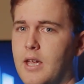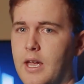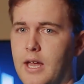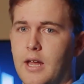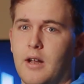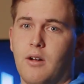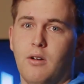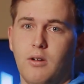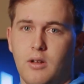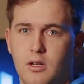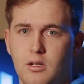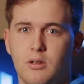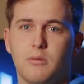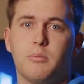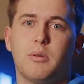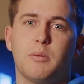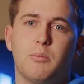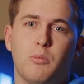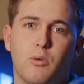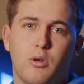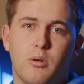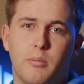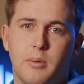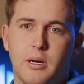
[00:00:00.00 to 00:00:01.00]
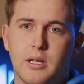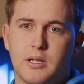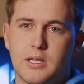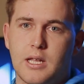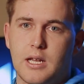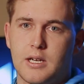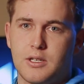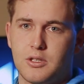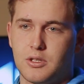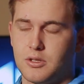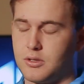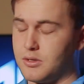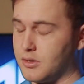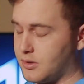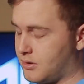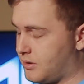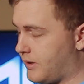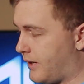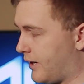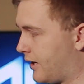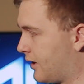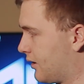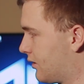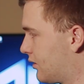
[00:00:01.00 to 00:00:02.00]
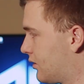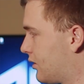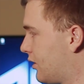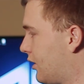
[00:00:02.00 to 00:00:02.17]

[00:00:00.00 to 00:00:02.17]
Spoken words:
and a little bit more about that in just a second.